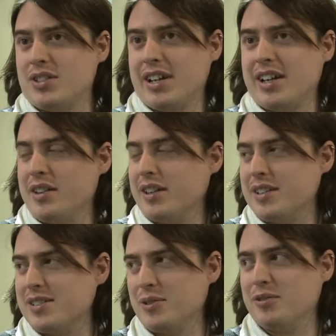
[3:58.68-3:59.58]
Yeah, I
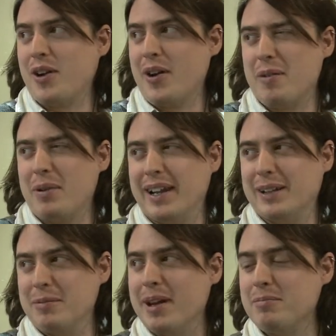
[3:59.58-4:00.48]
think it's sort of going up a
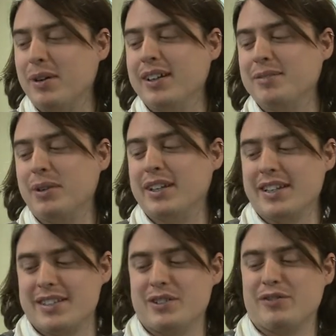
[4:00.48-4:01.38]
little bit, but
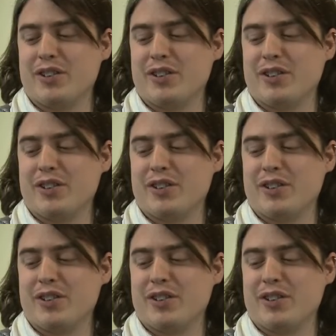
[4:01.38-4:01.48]
that's still